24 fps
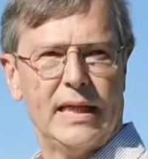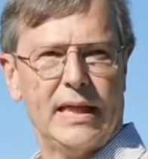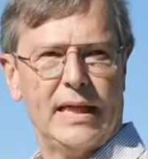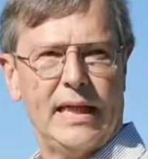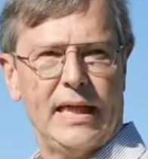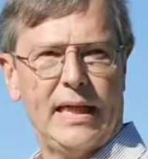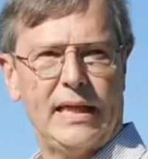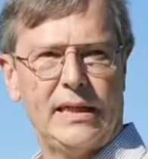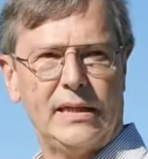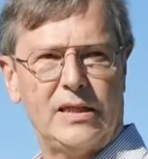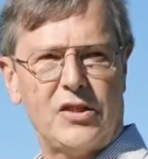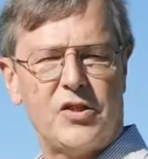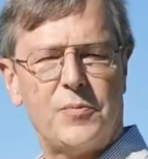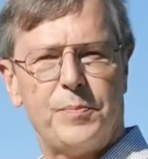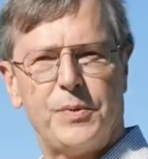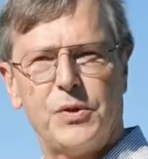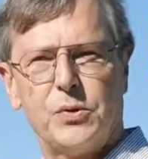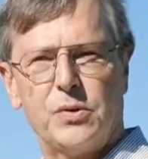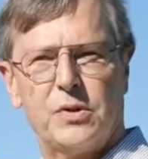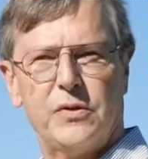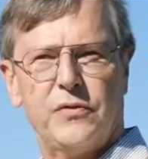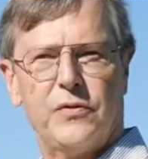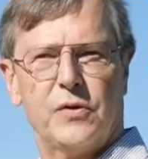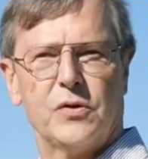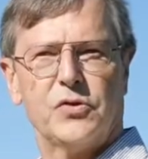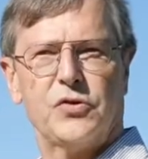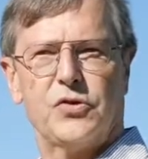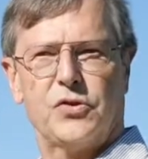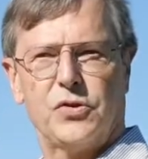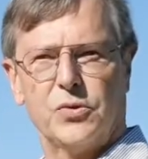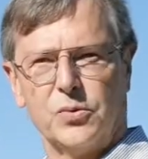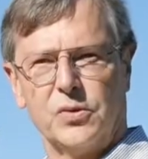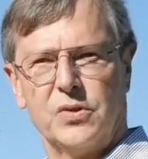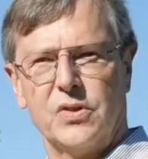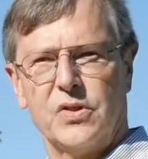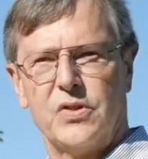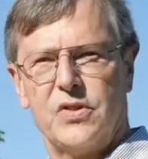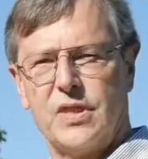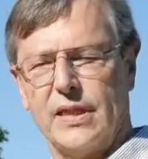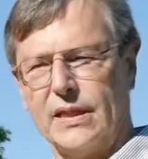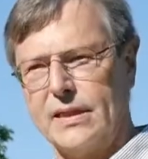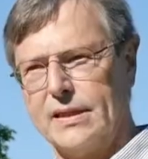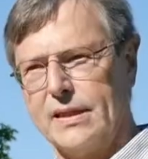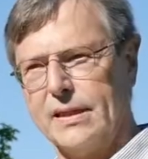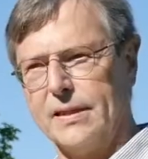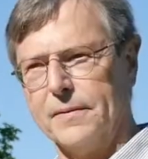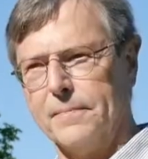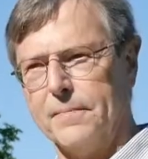in this beautiful student
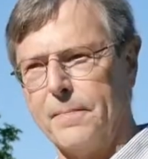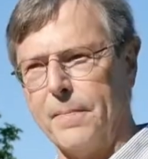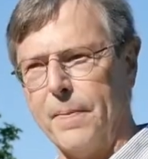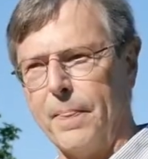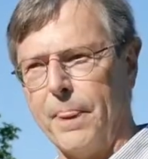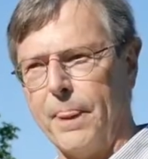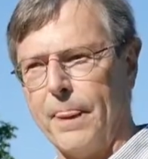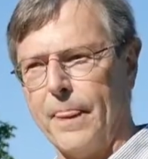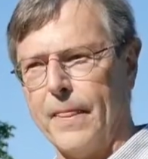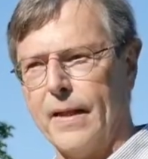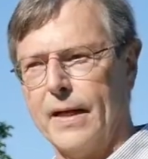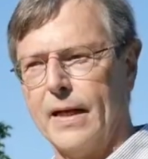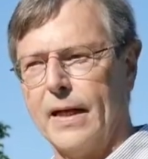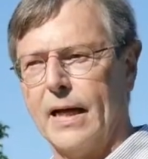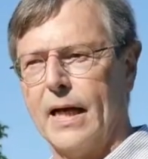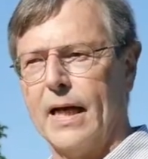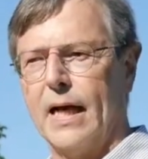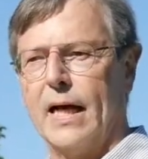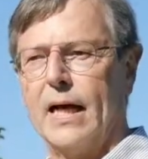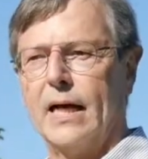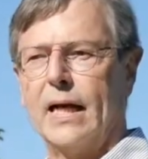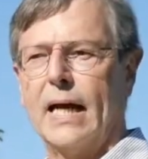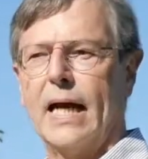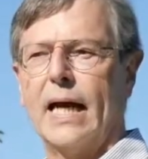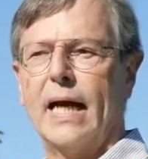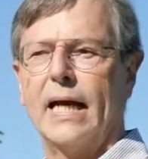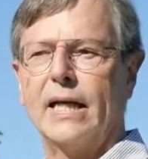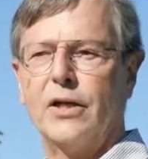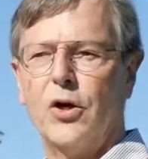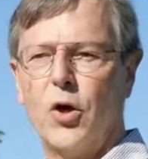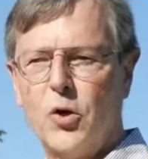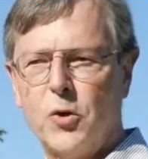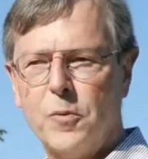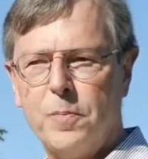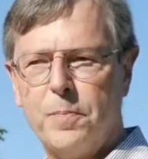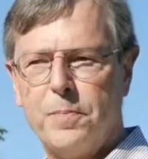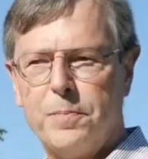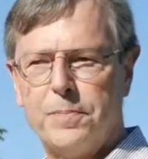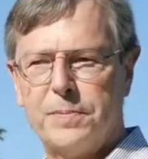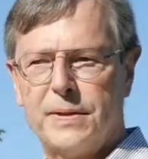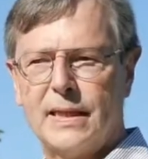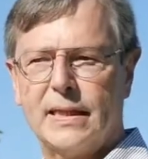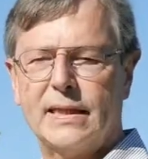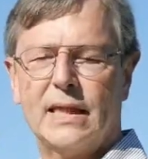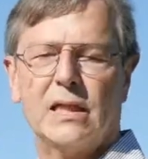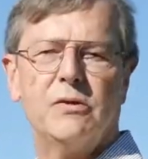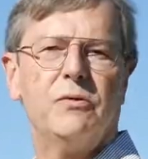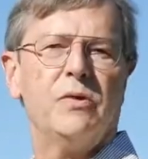city. I hope
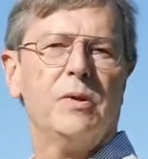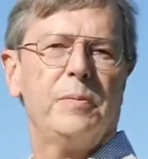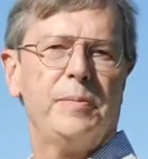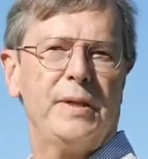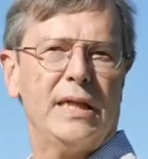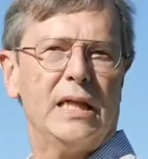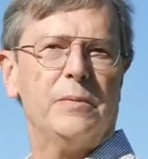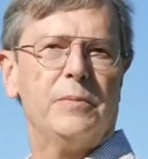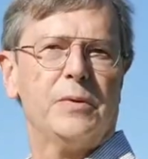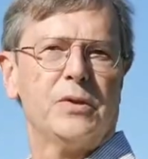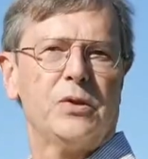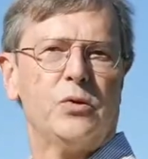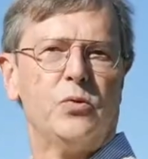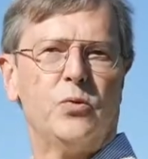that I will be able to